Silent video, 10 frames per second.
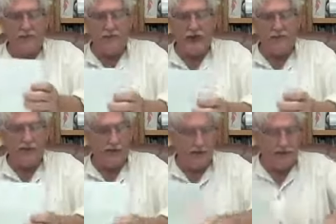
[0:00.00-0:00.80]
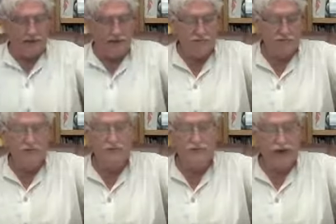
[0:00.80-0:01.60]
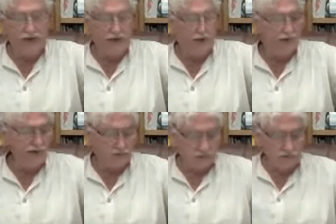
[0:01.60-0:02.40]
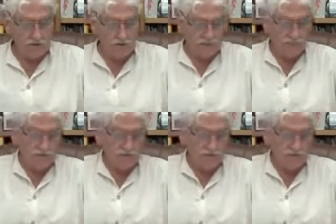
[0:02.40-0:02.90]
people have a lot of spirituality as a rule,